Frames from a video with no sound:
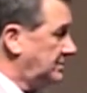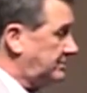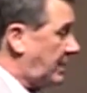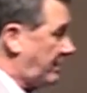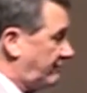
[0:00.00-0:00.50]
You
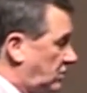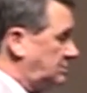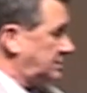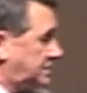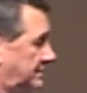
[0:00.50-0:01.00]
know, I've
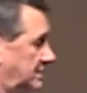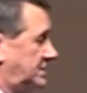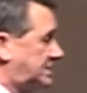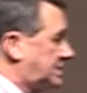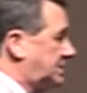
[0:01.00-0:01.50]
gone to some of
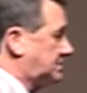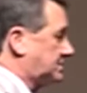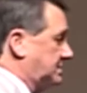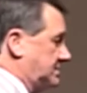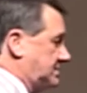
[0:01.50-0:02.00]
these
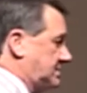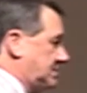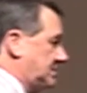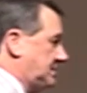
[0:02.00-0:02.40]
countries,